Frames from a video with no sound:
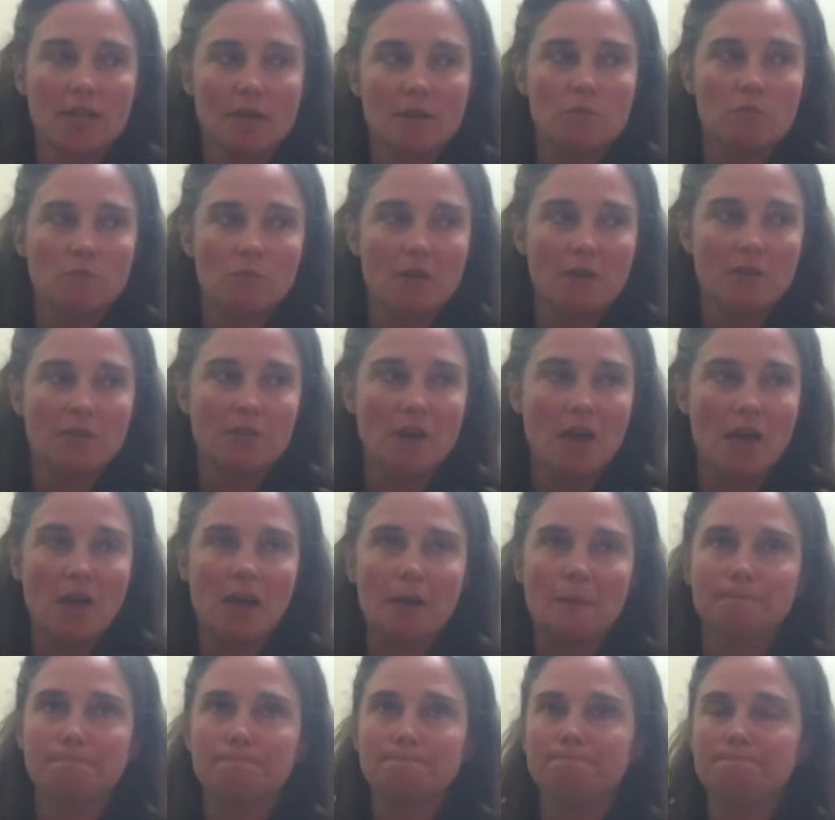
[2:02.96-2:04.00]
like with
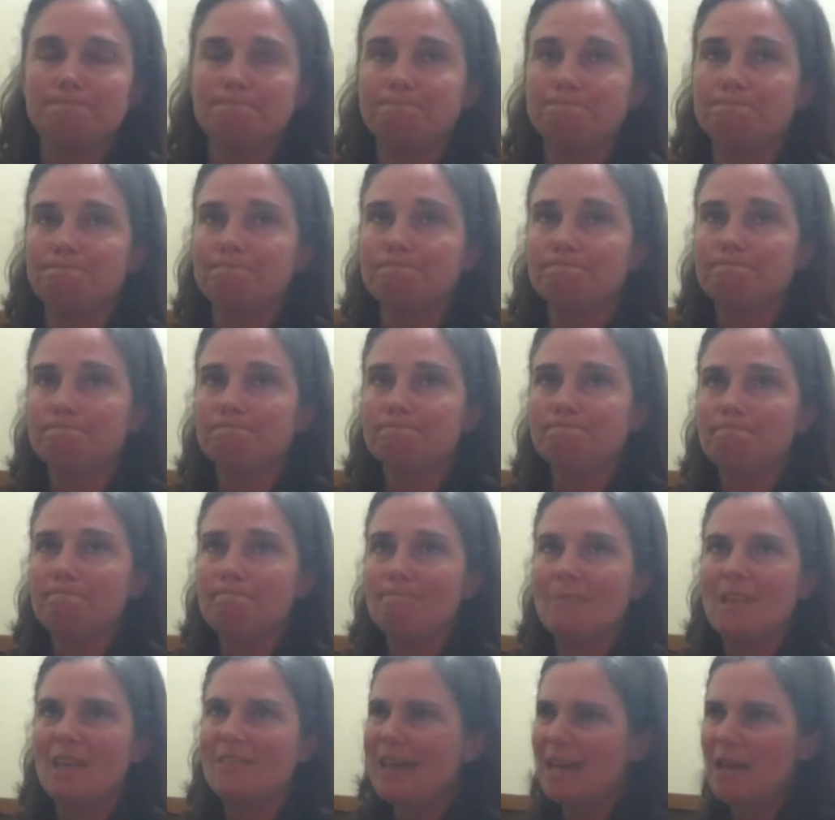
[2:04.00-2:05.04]

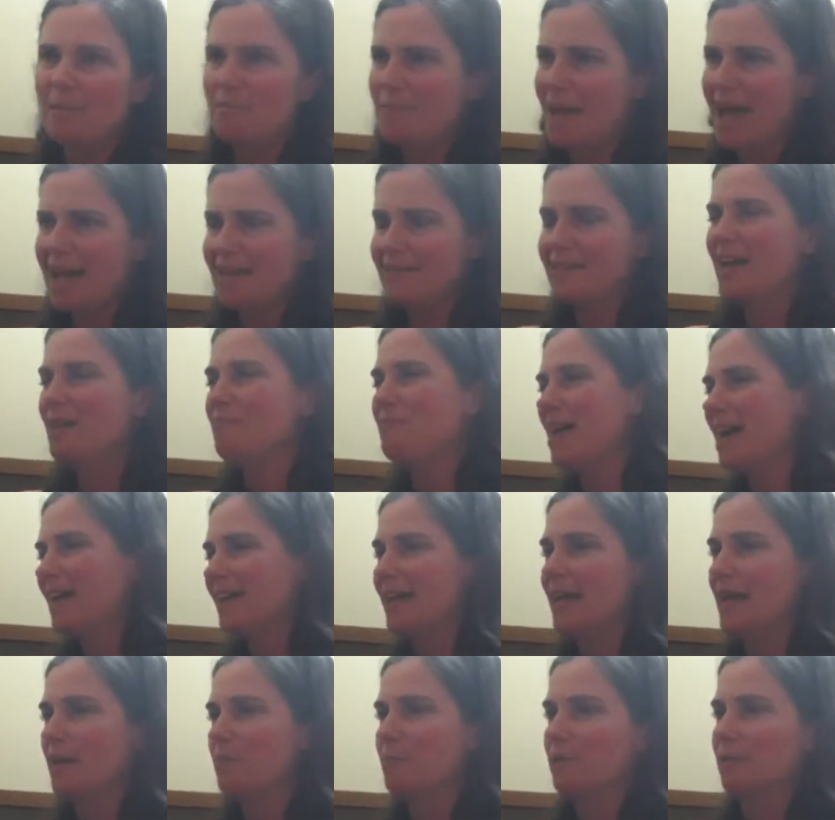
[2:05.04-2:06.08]
like not
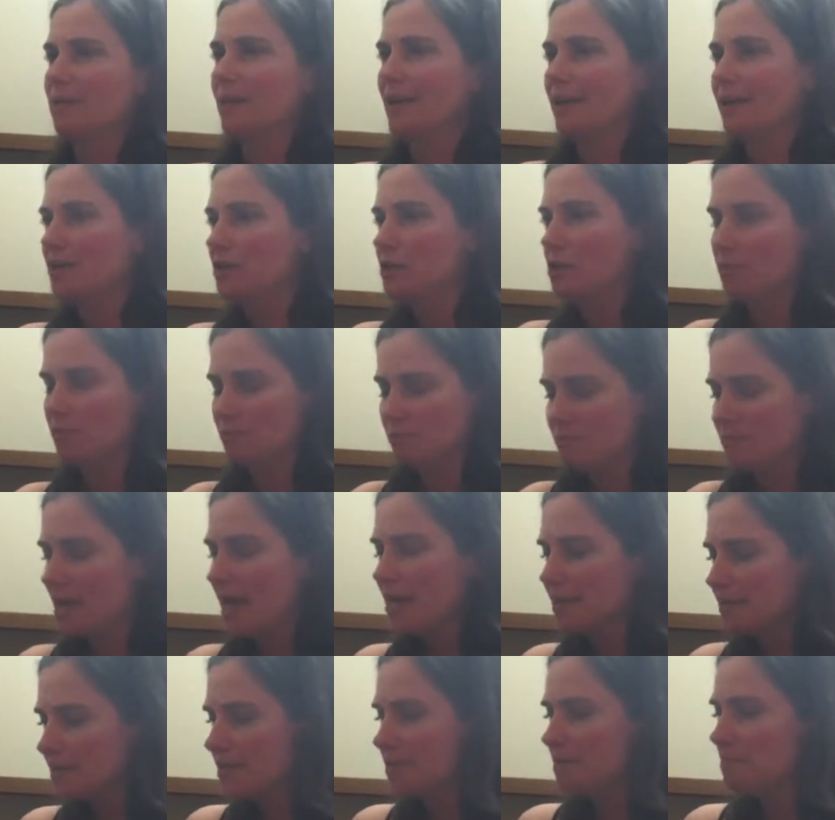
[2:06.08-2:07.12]
baguette, but like
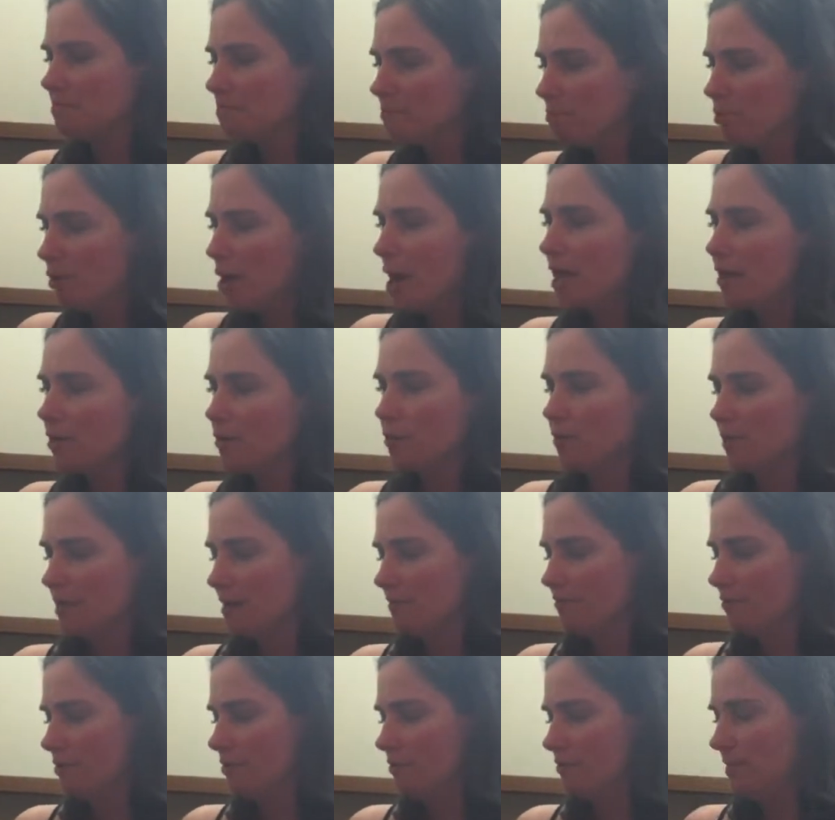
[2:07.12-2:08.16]
nice bread or
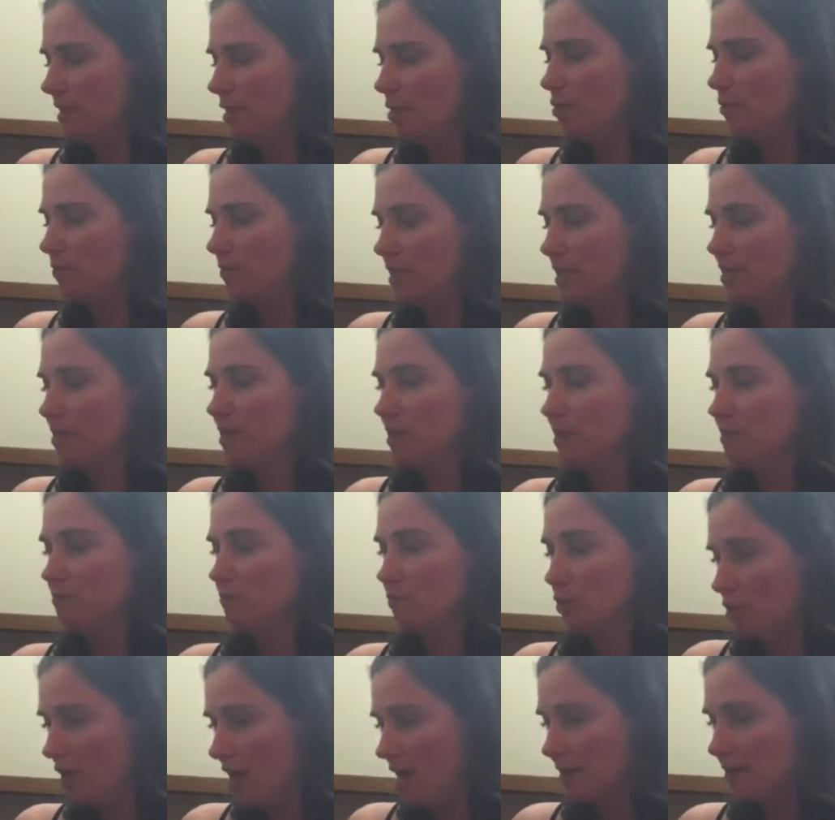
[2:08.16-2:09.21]
whatever. They'll eat it.
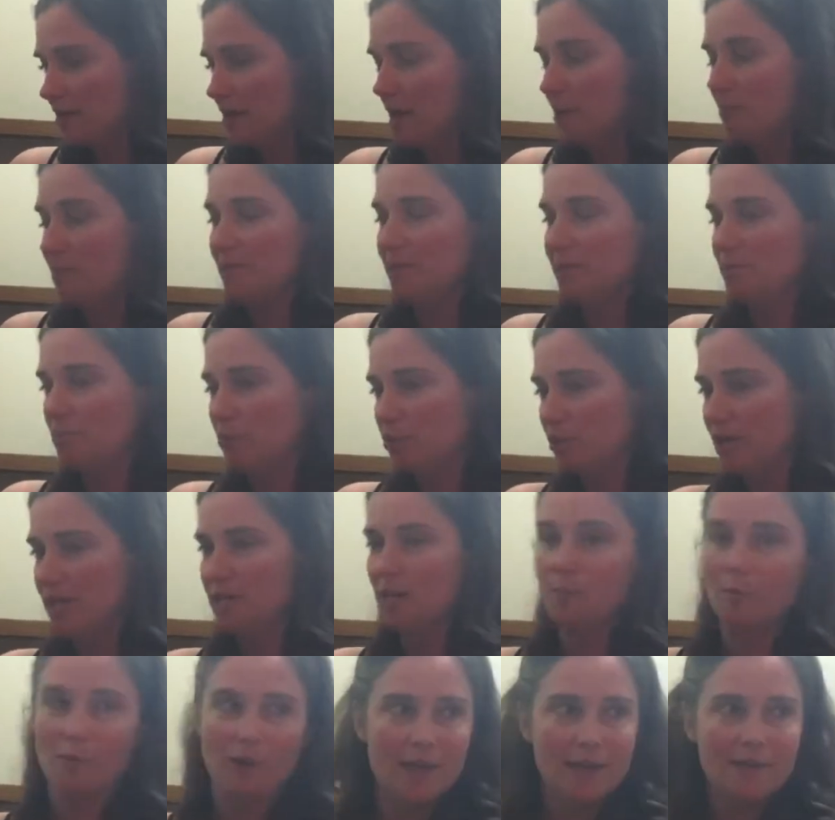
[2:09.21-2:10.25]
They'll cut it up and put it in a
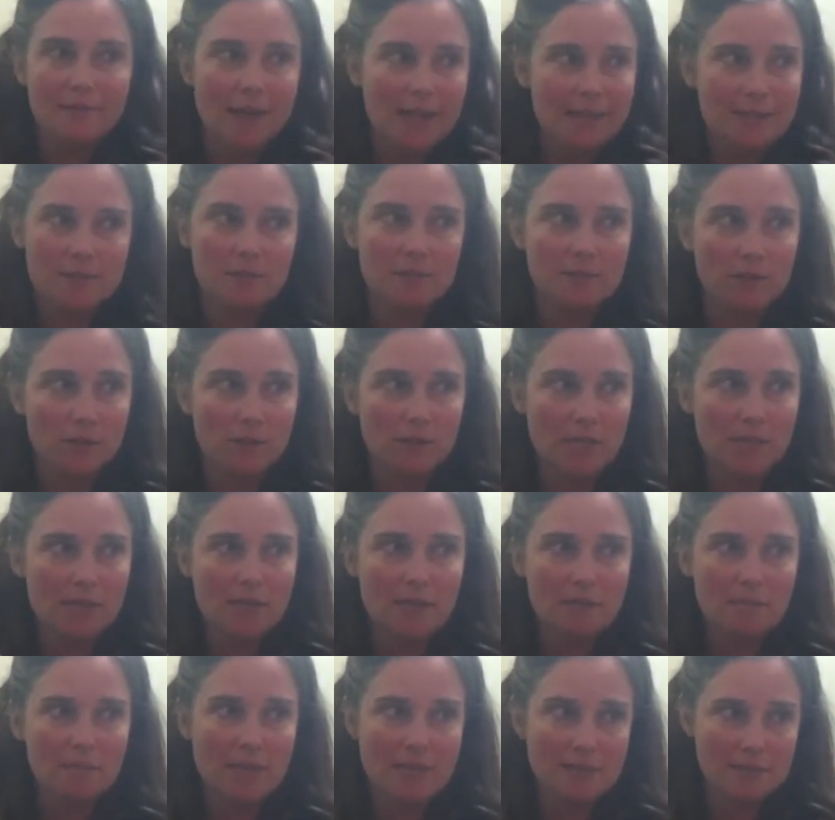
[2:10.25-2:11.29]
bread, and they'll eat
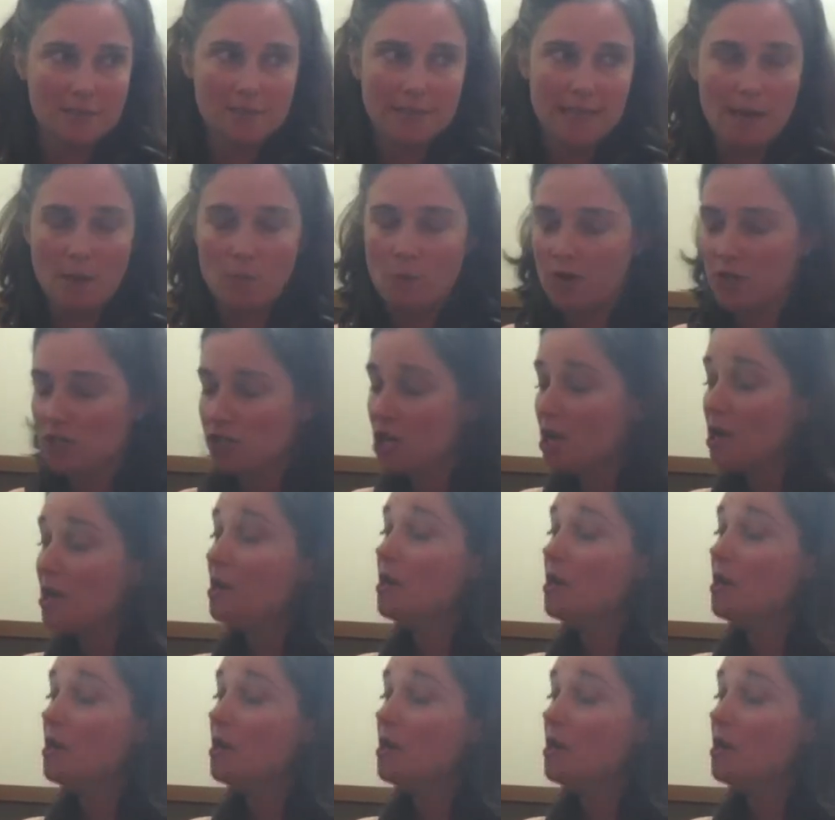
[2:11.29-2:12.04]
it as a sandwich.